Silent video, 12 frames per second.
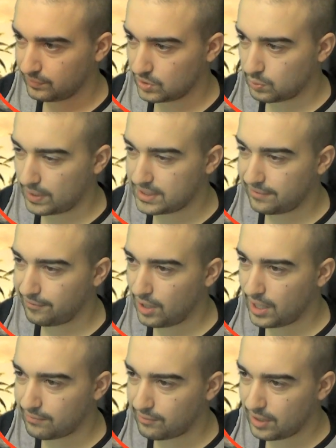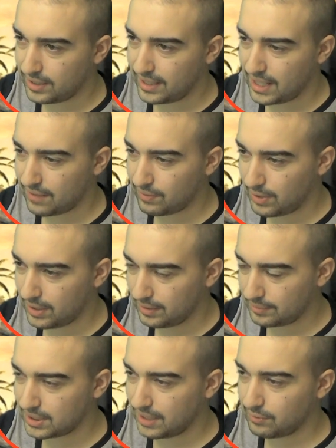25 right now, everyone,
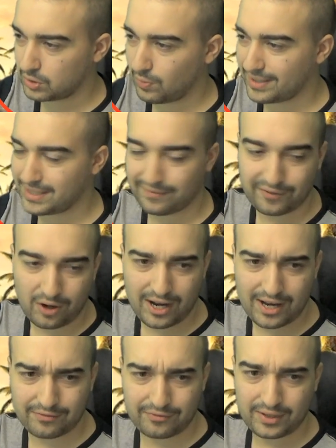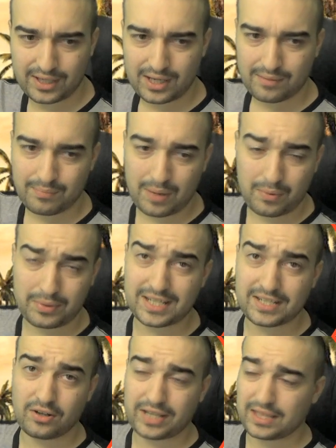up to level 25. Remember, we did
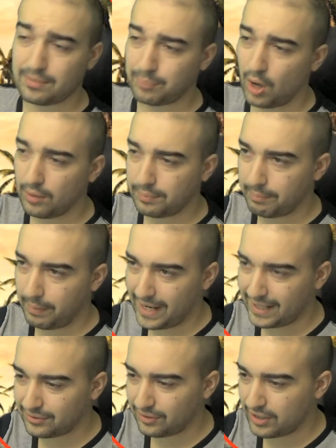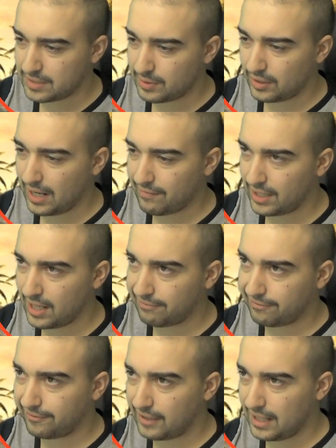not get the pop pack, though, because we don't have
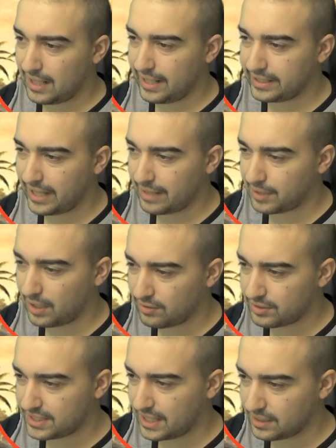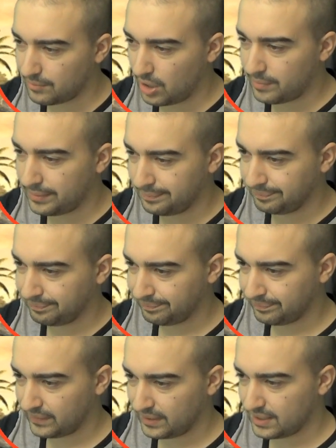enough uh, in-game currency at the moment.
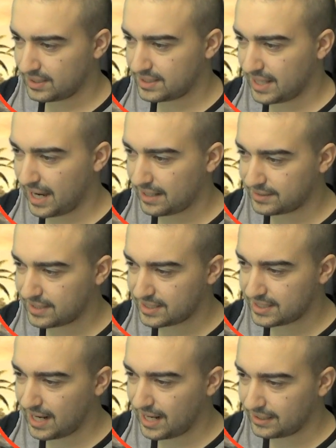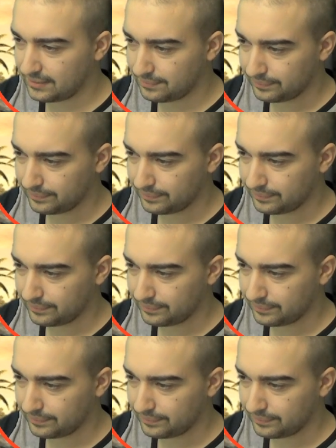Sad to say.